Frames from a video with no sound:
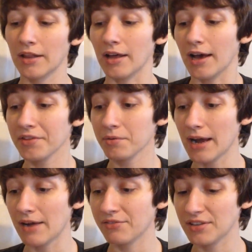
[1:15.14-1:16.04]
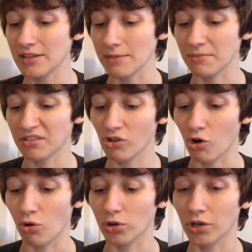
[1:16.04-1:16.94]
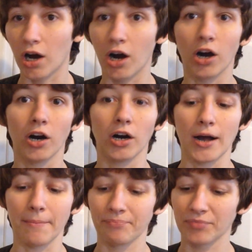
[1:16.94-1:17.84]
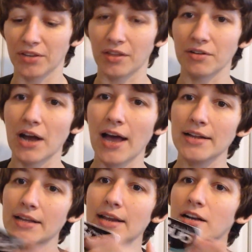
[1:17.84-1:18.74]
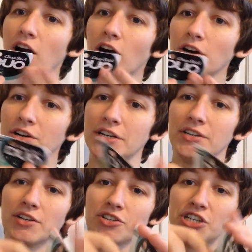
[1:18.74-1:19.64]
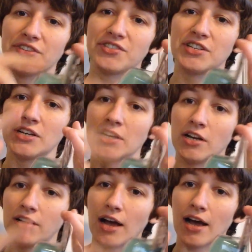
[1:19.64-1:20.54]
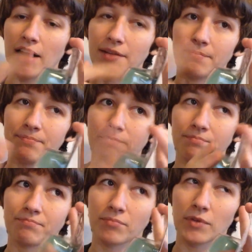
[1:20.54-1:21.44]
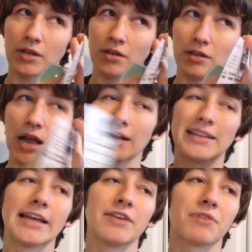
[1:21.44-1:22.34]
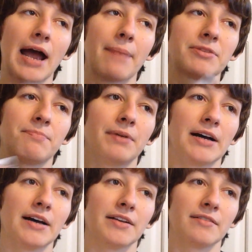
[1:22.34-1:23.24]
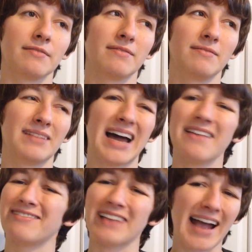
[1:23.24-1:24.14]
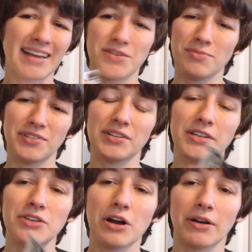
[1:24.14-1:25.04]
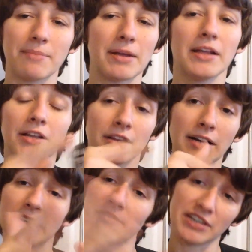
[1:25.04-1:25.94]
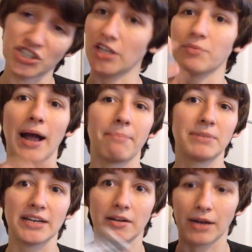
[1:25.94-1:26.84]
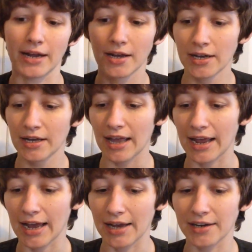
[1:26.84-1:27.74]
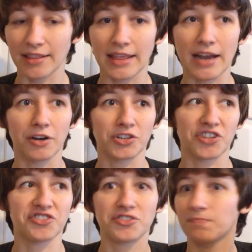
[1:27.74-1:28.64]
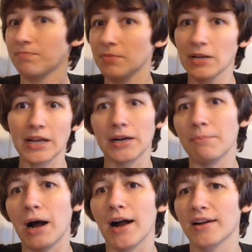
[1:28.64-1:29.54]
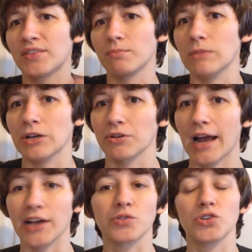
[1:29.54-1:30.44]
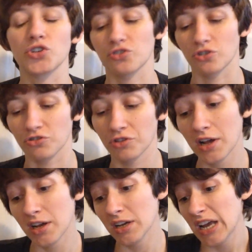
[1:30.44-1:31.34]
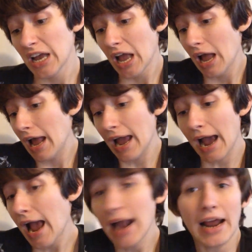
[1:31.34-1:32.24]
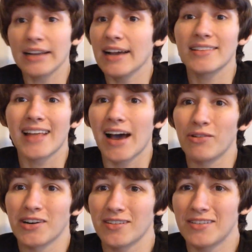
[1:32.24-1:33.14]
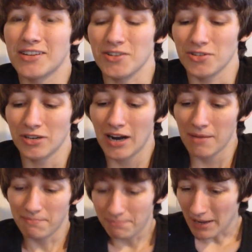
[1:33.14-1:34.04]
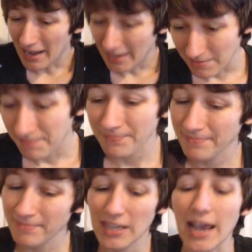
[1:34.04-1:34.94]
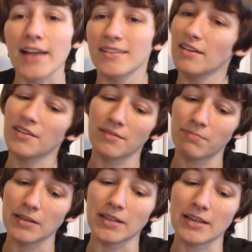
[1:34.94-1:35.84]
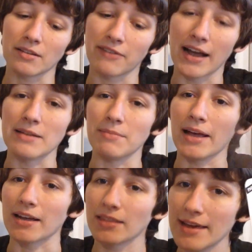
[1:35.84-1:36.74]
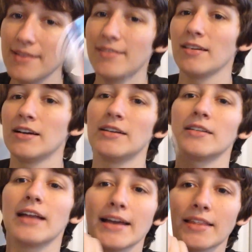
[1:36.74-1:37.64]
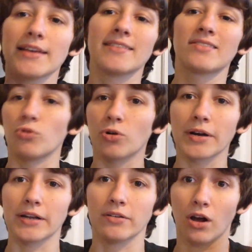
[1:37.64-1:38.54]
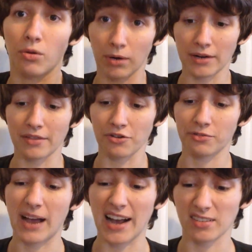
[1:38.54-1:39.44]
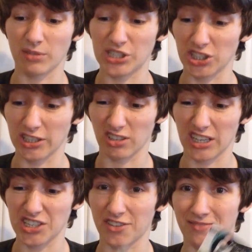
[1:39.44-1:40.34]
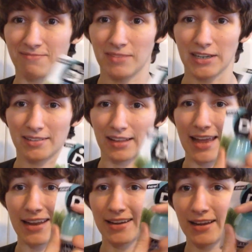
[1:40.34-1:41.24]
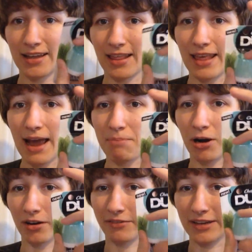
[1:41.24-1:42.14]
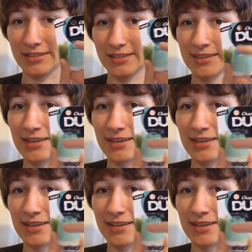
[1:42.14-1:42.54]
The other way I've seen them sold are, they're not carded, they're just, not cling wrapped, but not vacuum sealed, you know what I mean. They're individually wrapped anyway, and they're just in a box near cash registers. And I guess that works too, but yeah, so you'll either find them like this, or in one of those packs, which literally just looks like that part of it